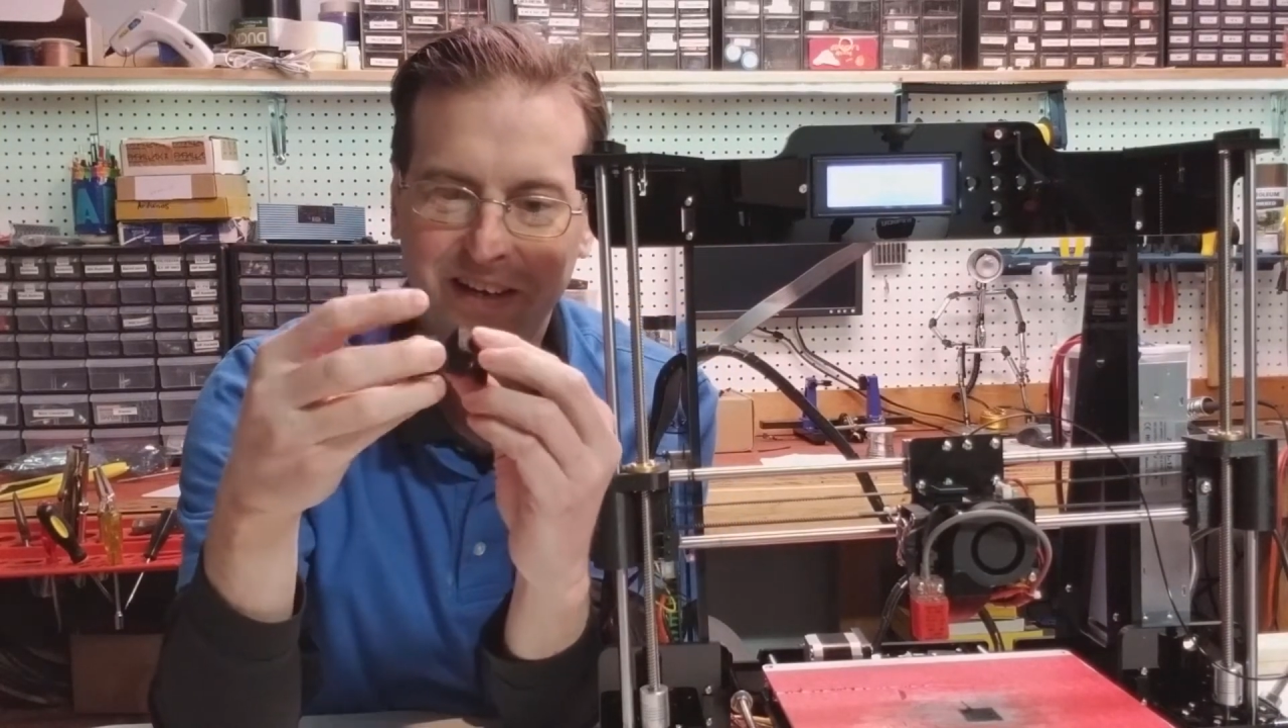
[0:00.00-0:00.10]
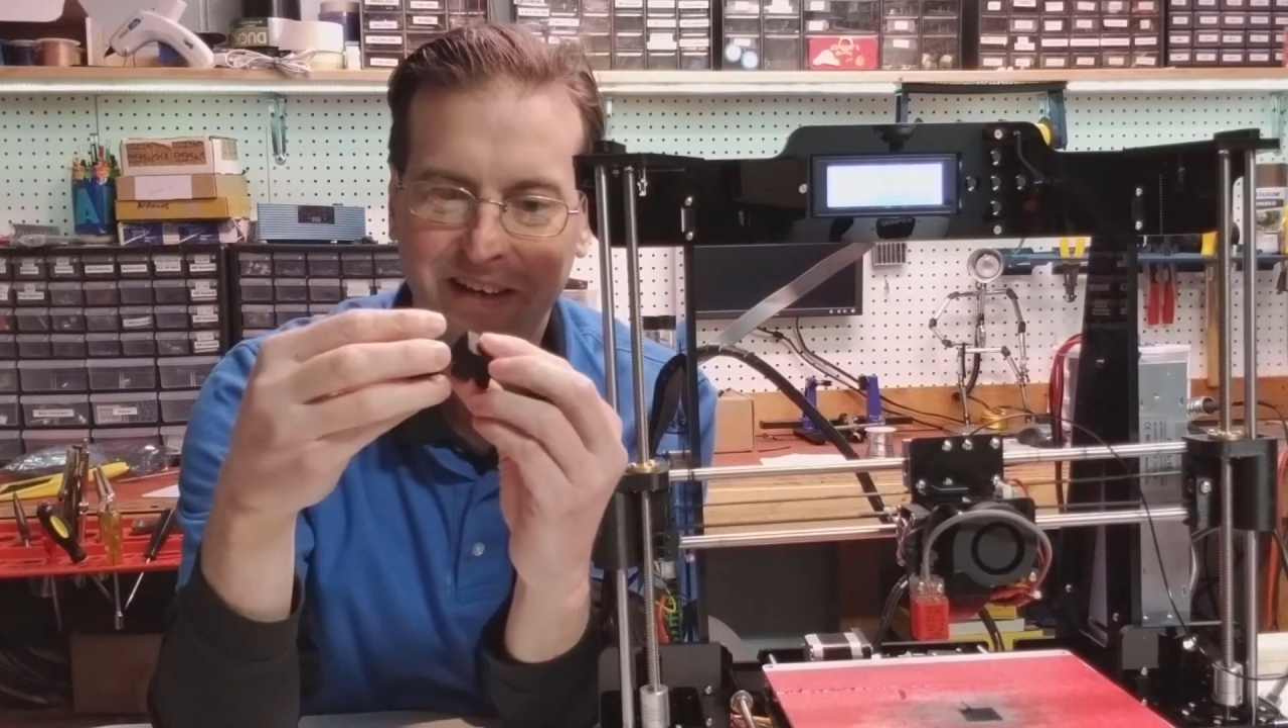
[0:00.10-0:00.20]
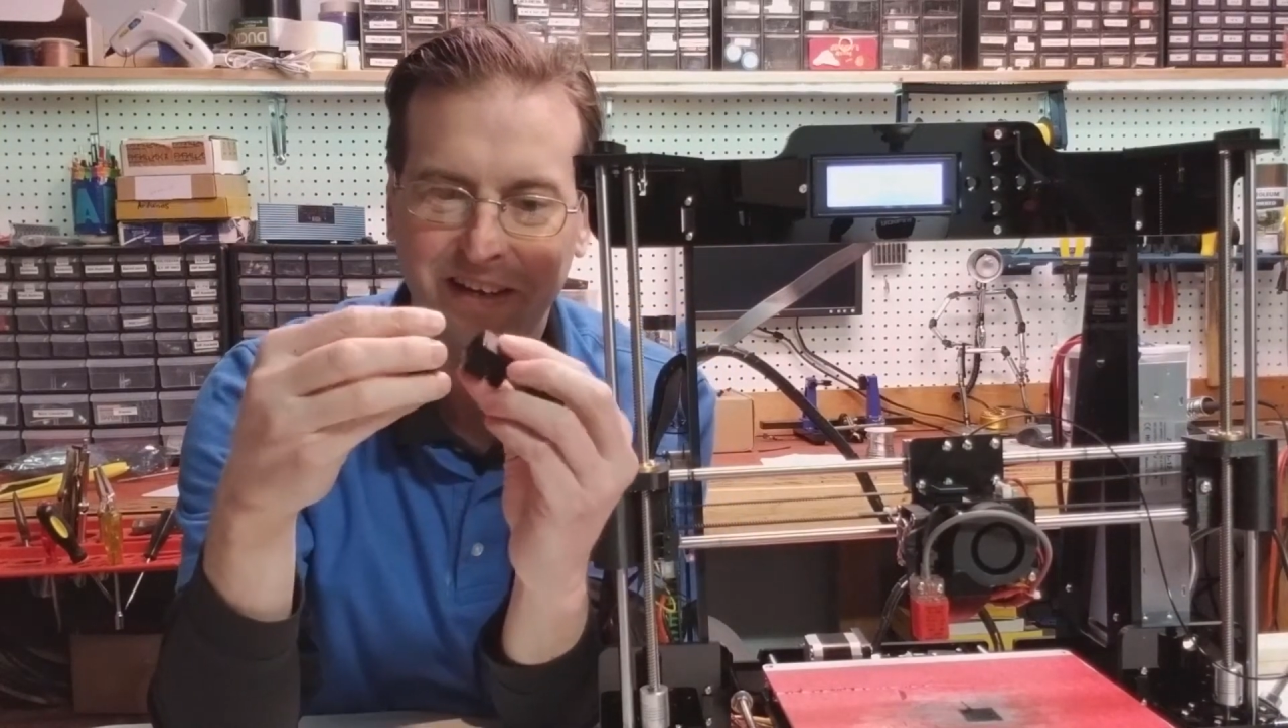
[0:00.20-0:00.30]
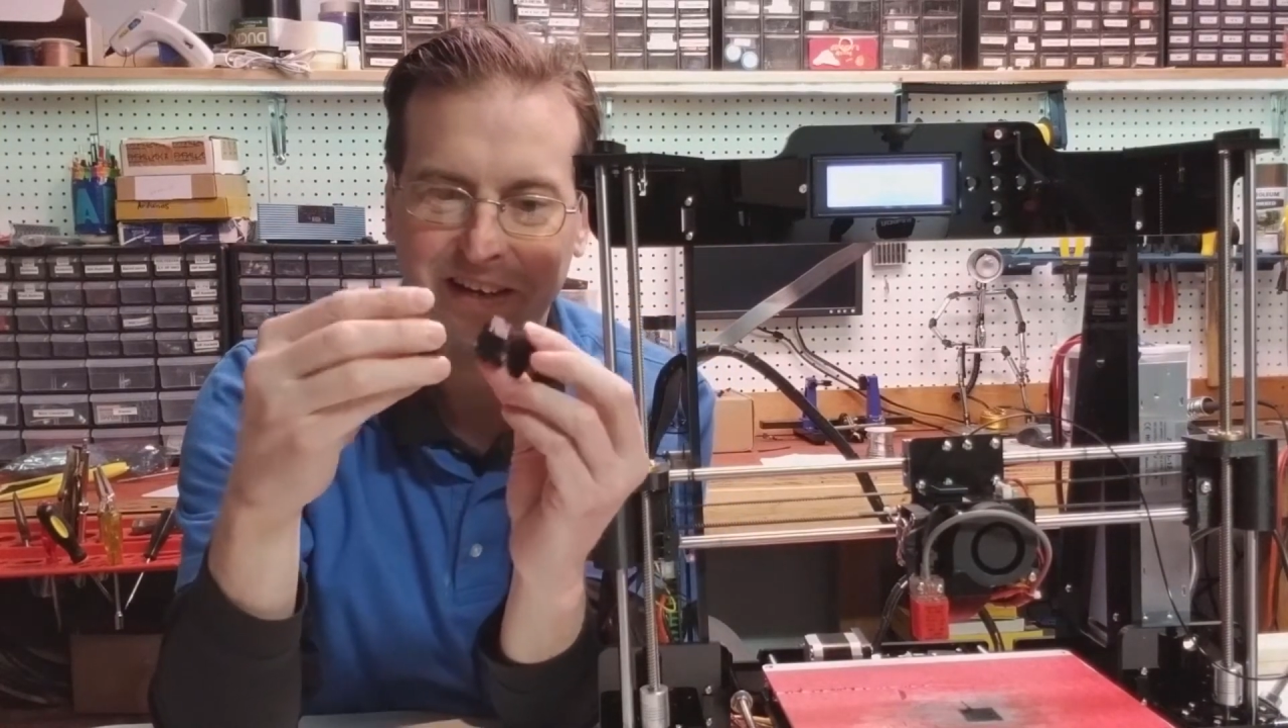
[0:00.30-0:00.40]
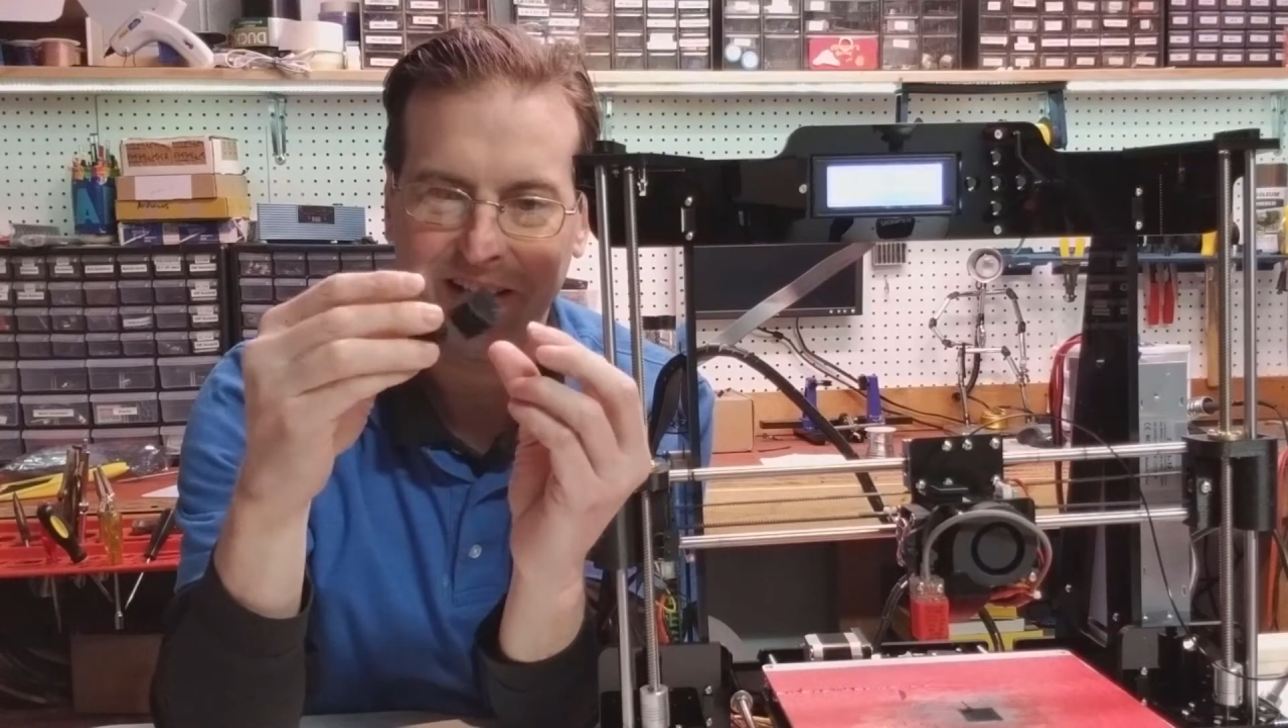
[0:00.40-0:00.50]

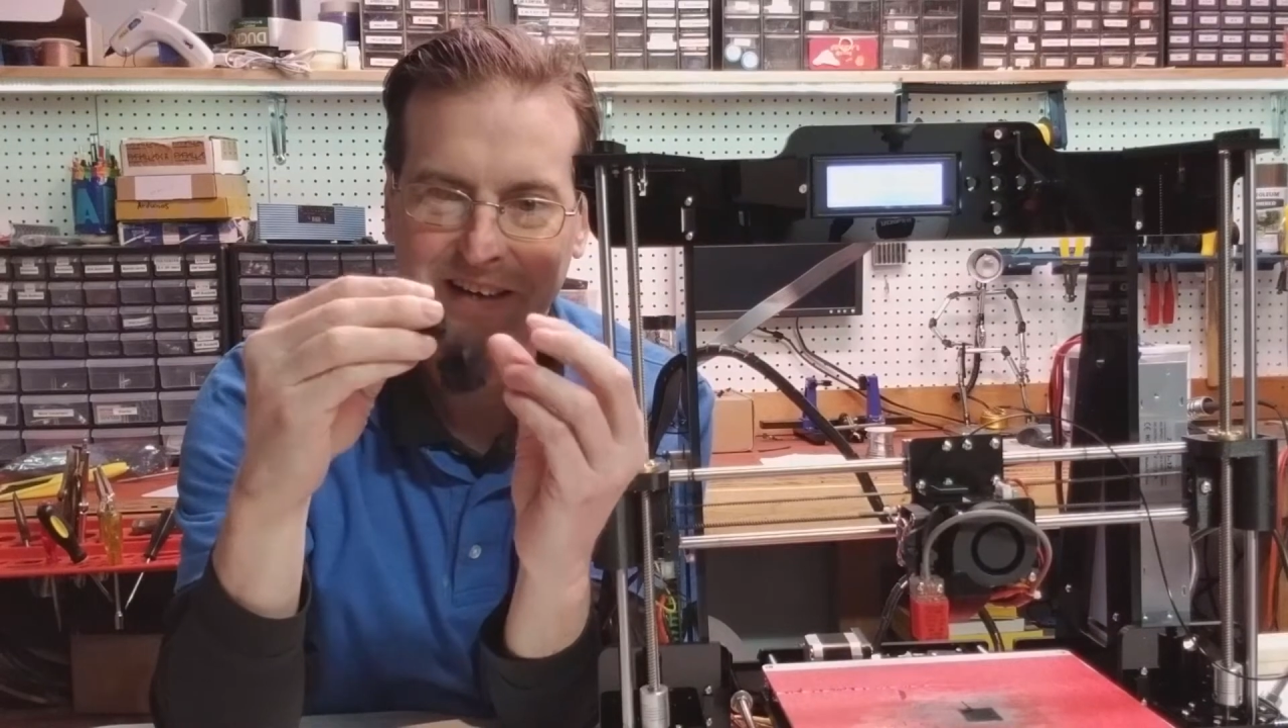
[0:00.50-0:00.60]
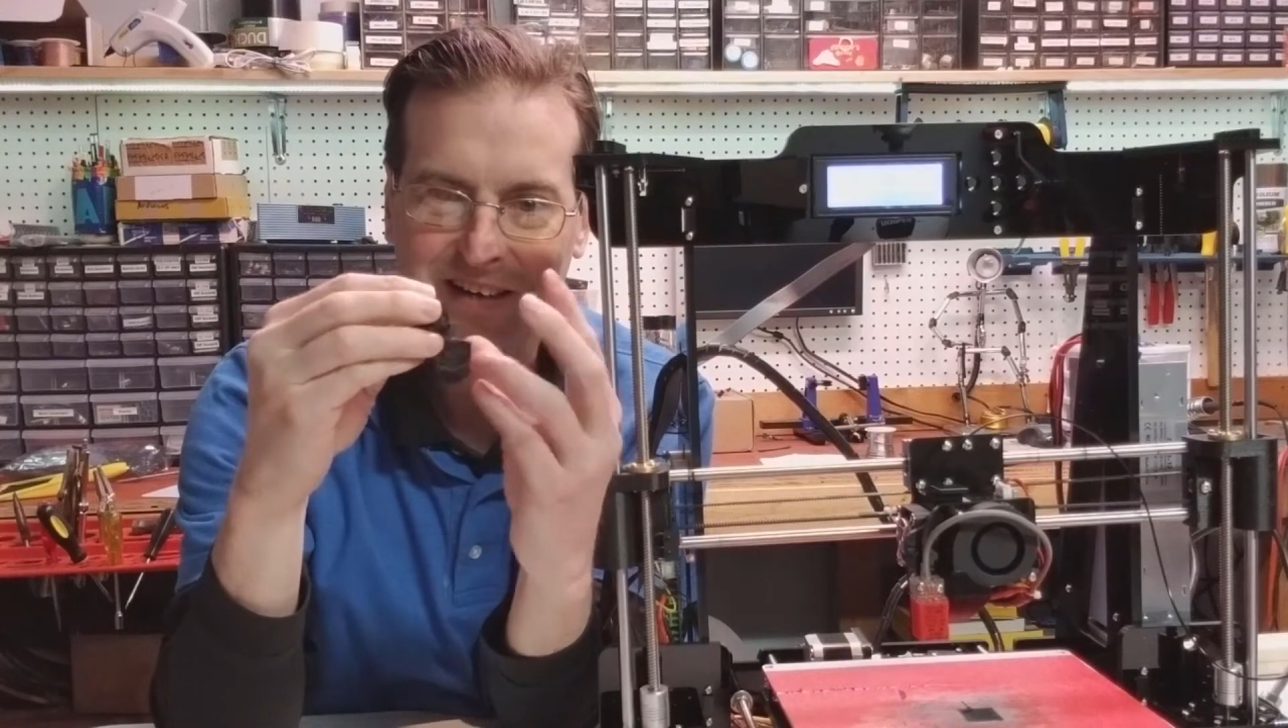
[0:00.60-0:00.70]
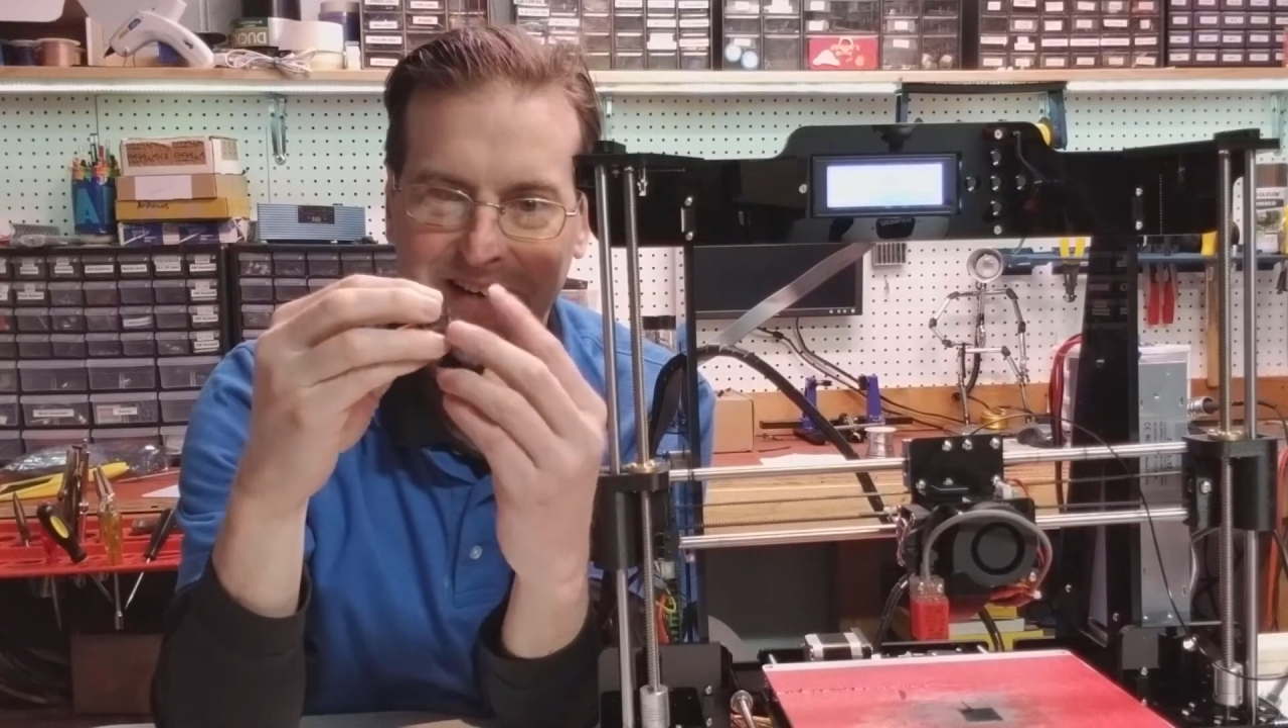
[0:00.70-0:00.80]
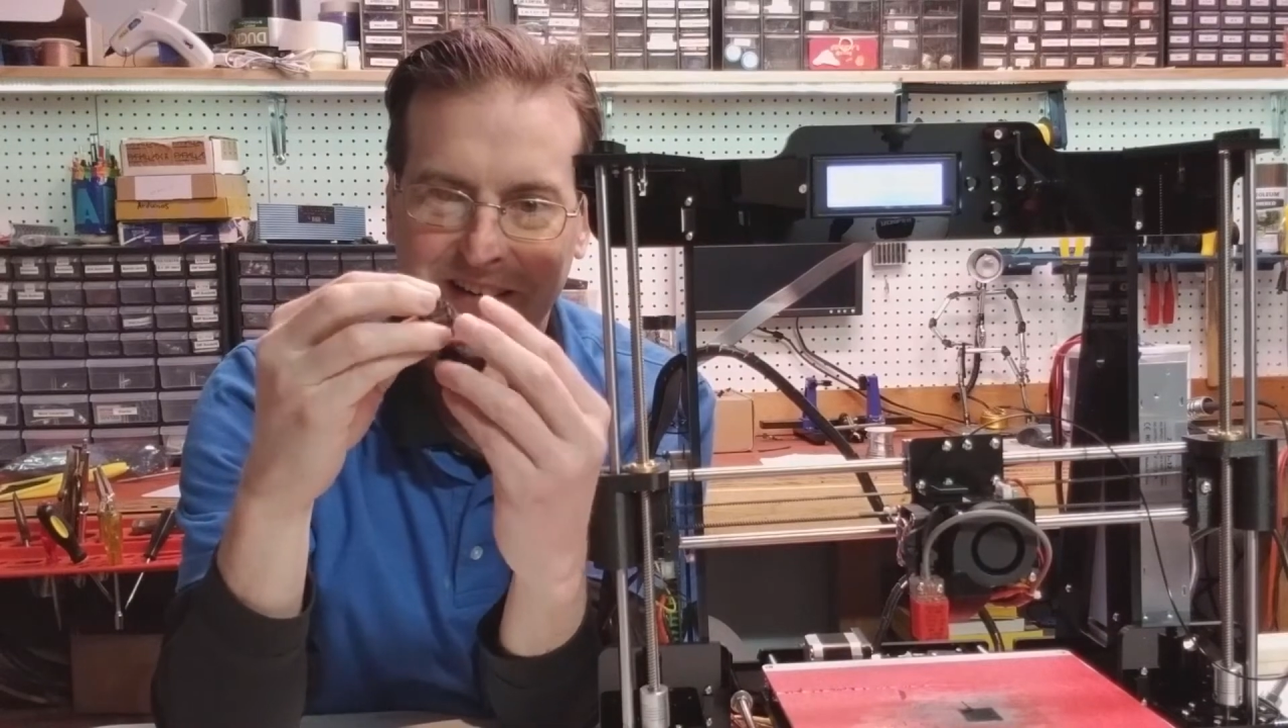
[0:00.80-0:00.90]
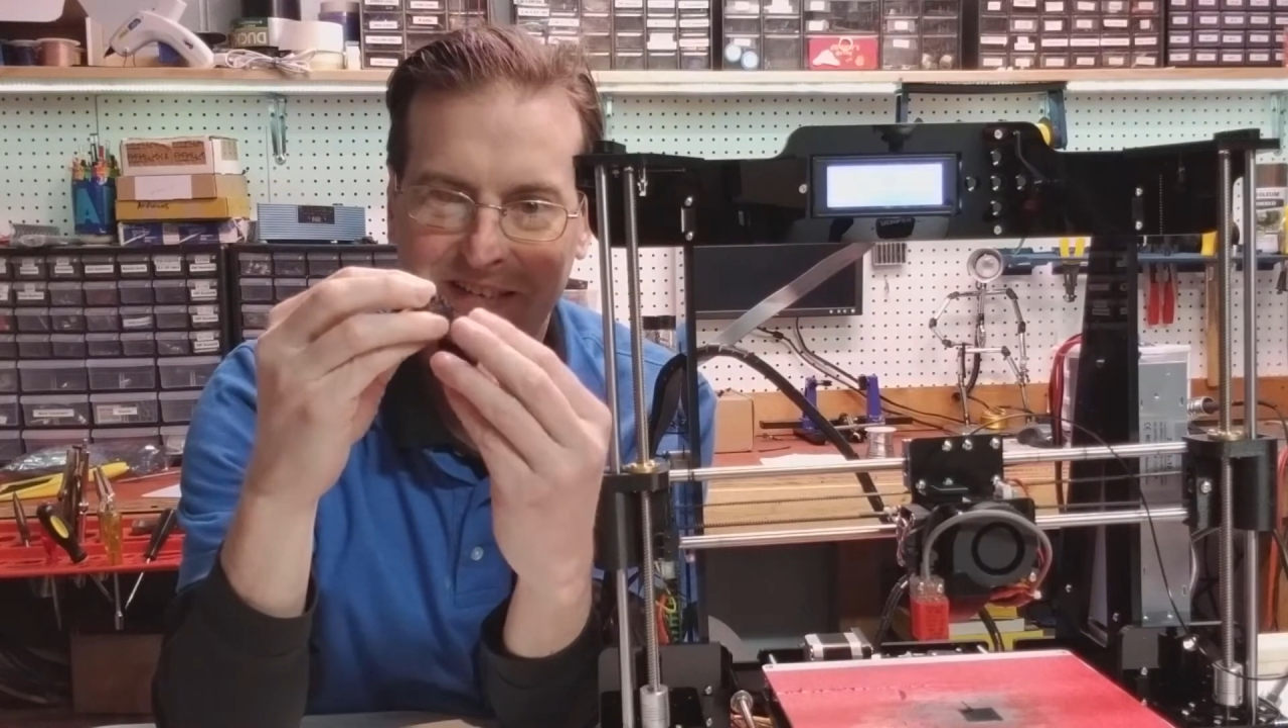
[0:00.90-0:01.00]
It
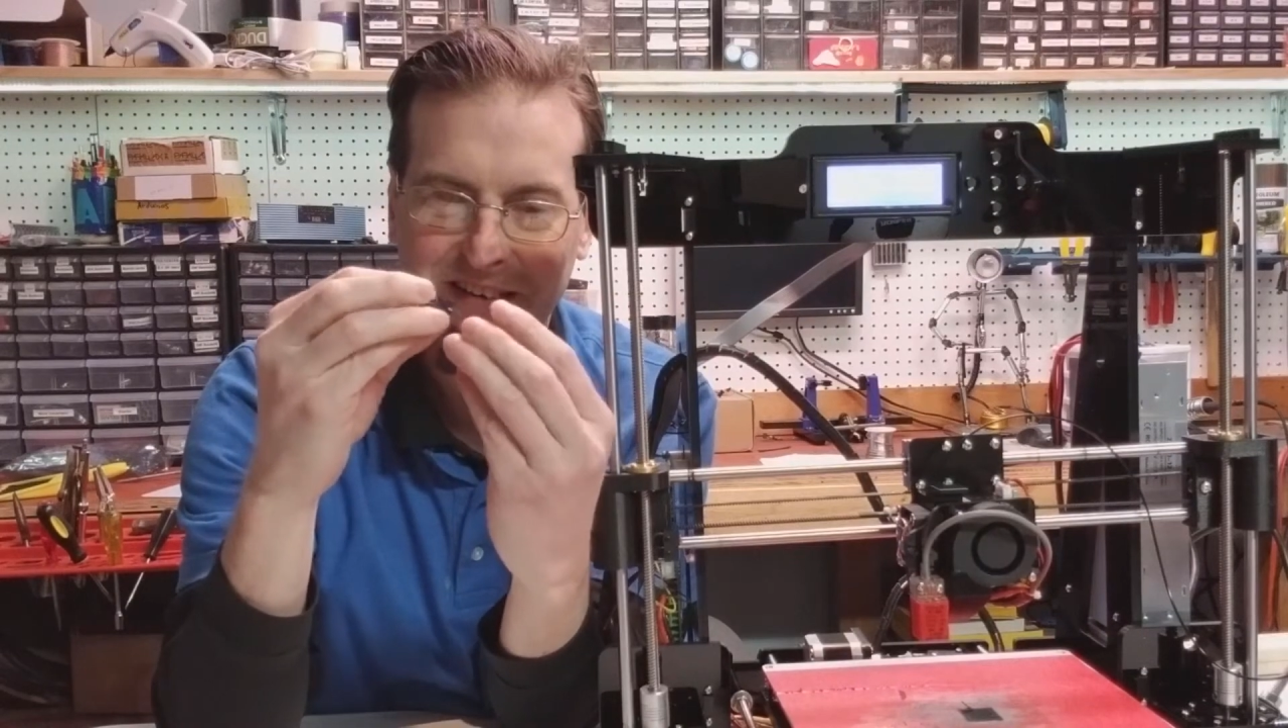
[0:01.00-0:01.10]
is